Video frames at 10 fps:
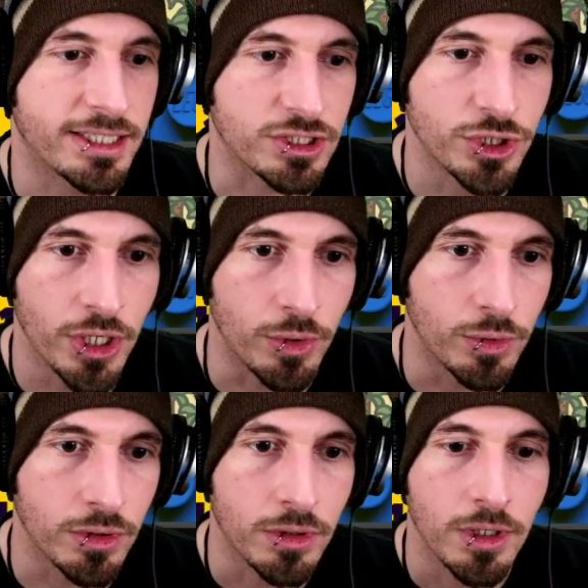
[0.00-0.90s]
this
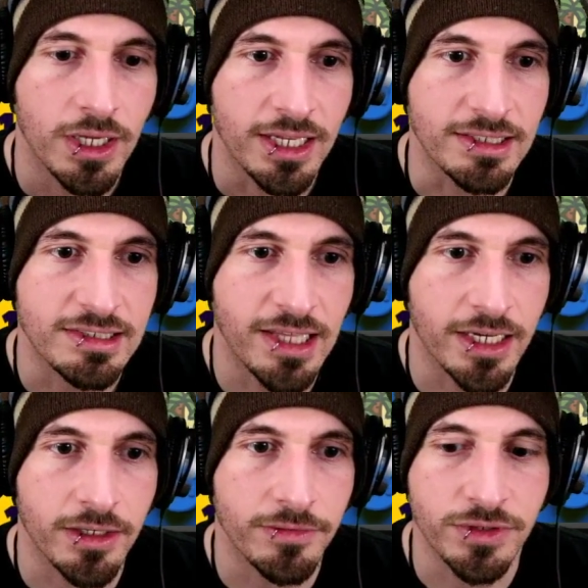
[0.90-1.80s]
node
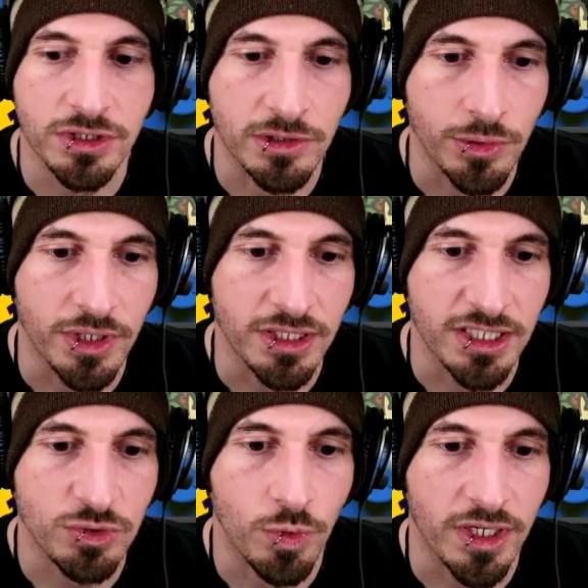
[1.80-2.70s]
instead of just looting
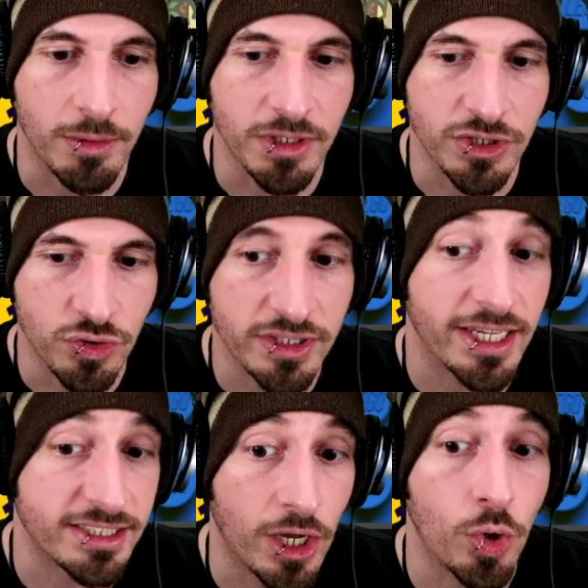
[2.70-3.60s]
this one. I'm gonna
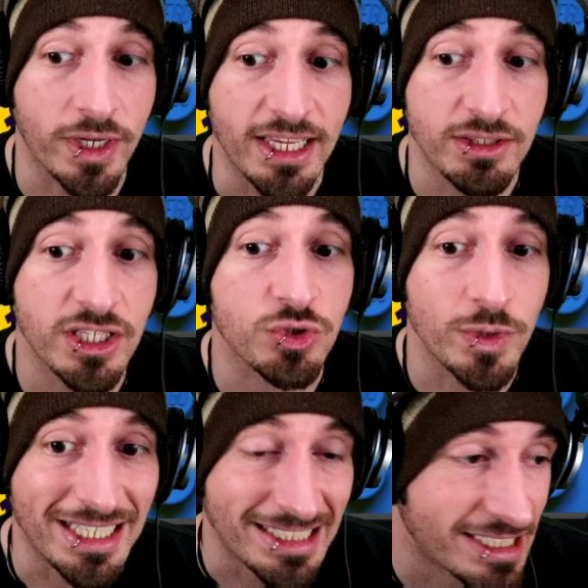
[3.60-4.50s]
like say, okay, this
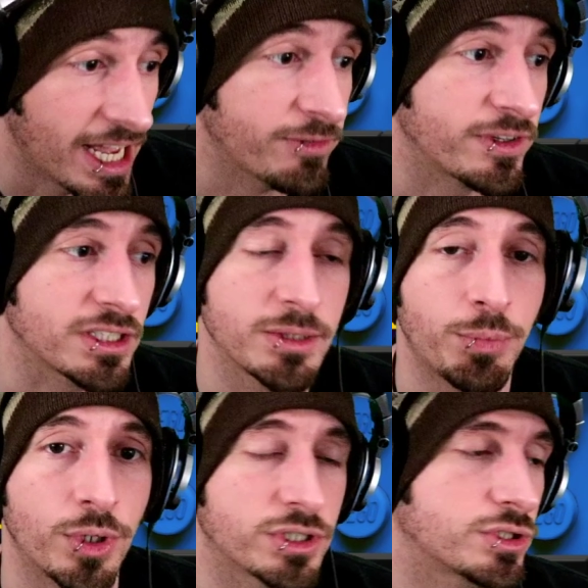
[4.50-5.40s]
we can definitely
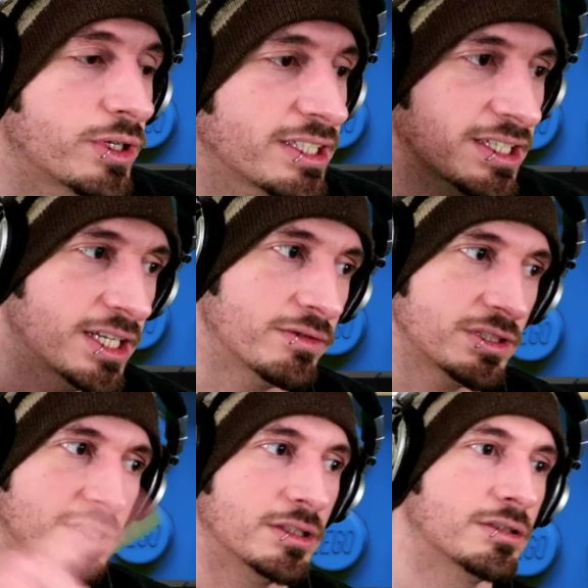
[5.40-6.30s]
push. You guys can't
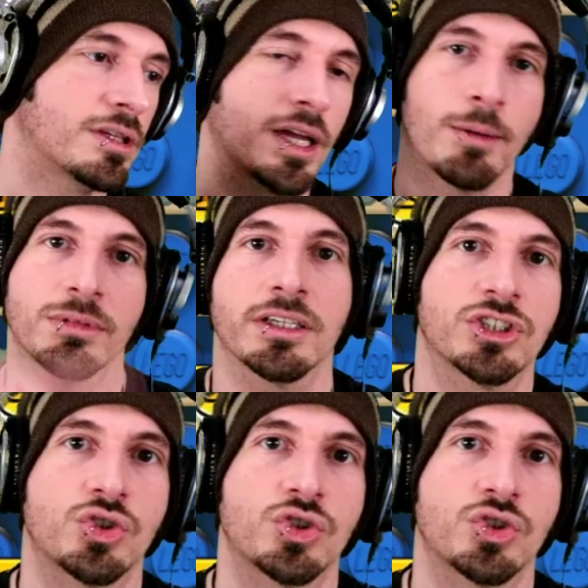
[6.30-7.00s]
even see the thing. I'm like